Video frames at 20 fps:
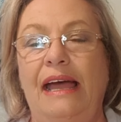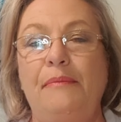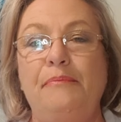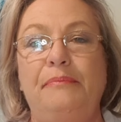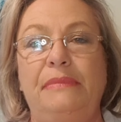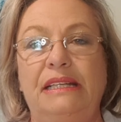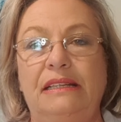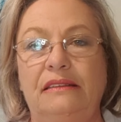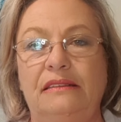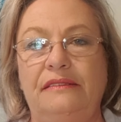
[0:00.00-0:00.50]

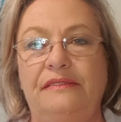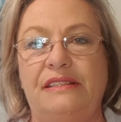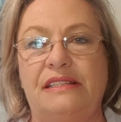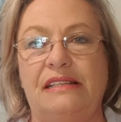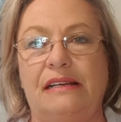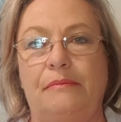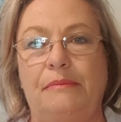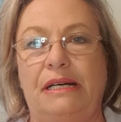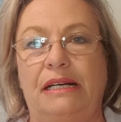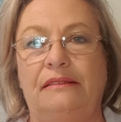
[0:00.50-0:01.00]
Middle of
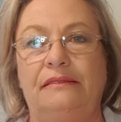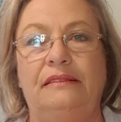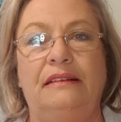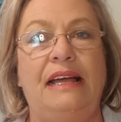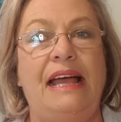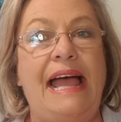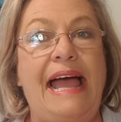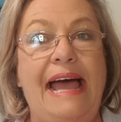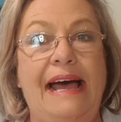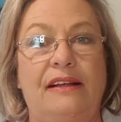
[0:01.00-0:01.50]
summer,
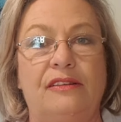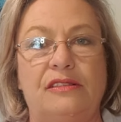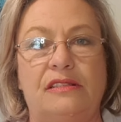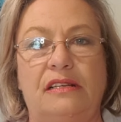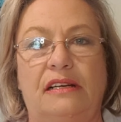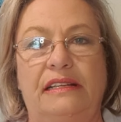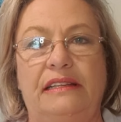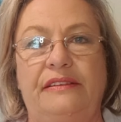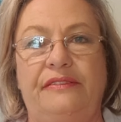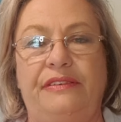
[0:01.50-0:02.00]

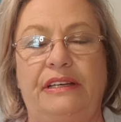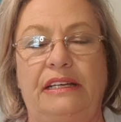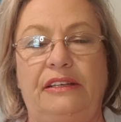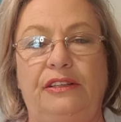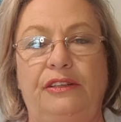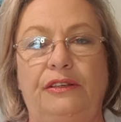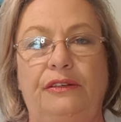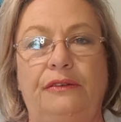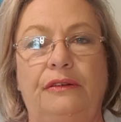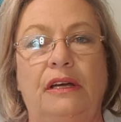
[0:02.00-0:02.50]
outside the
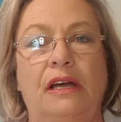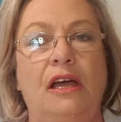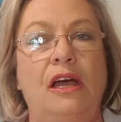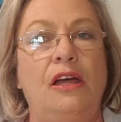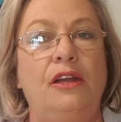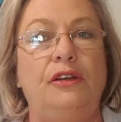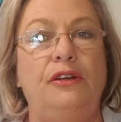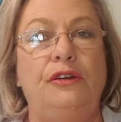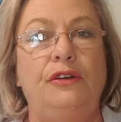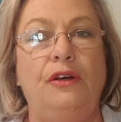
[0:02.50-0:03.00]
venue,
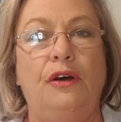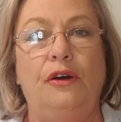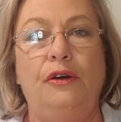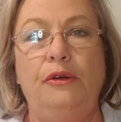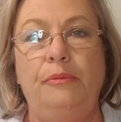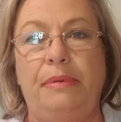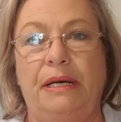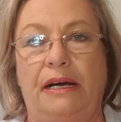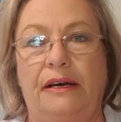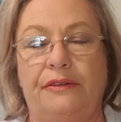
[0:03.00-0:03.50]

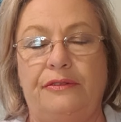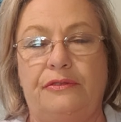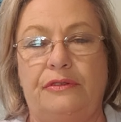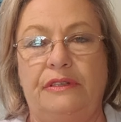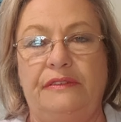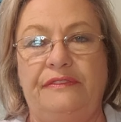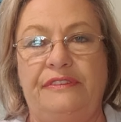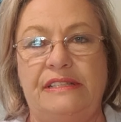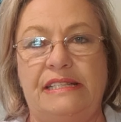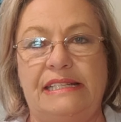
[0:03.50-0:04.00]
no
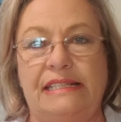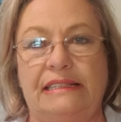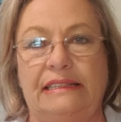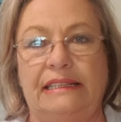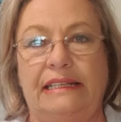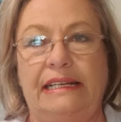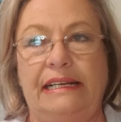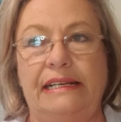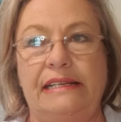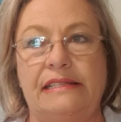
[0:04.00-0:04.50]
bathroom
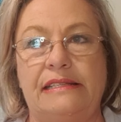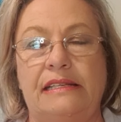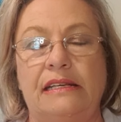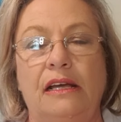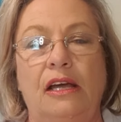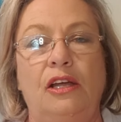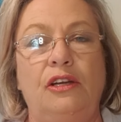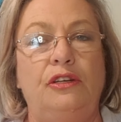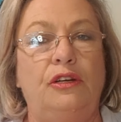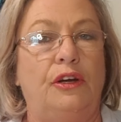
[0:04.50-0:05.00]
facilities,
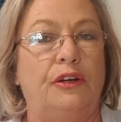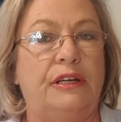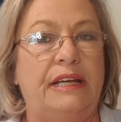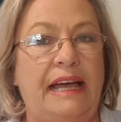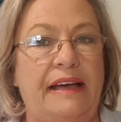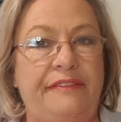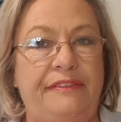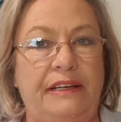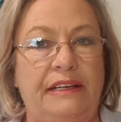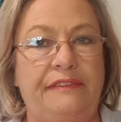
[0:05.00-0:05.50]
no
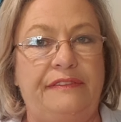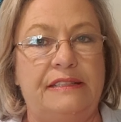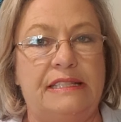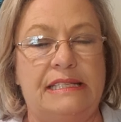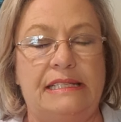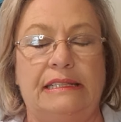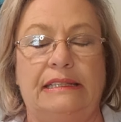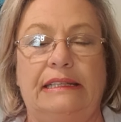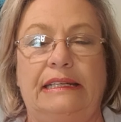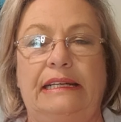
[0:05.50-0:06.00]
cafe
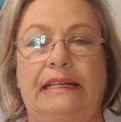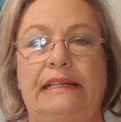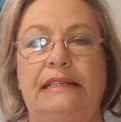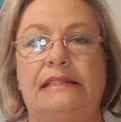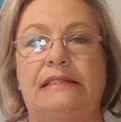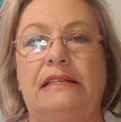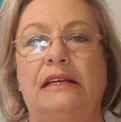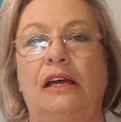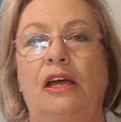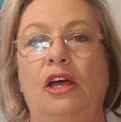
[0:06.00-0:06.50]

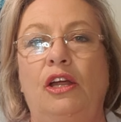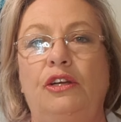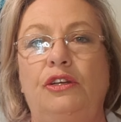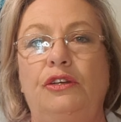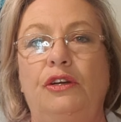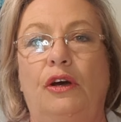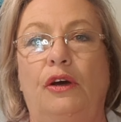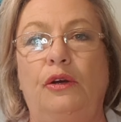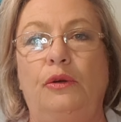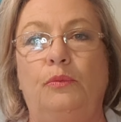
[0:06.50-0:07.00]
facilities,
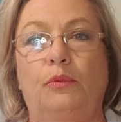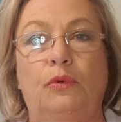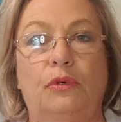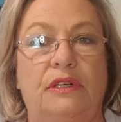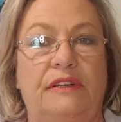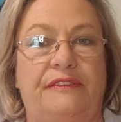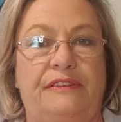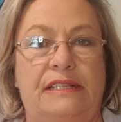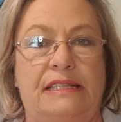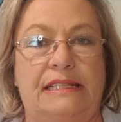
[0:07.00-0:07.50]
no
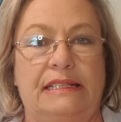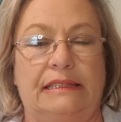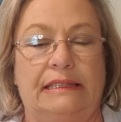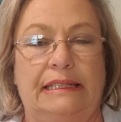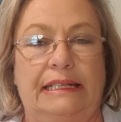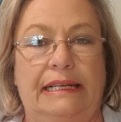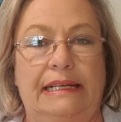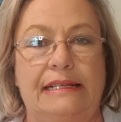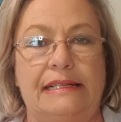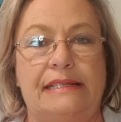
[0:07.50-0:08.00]
water
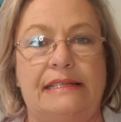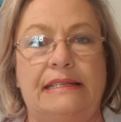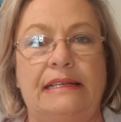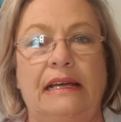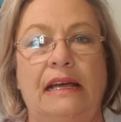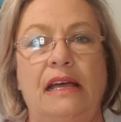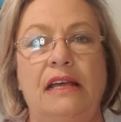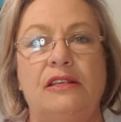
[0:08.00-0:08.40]
facilities.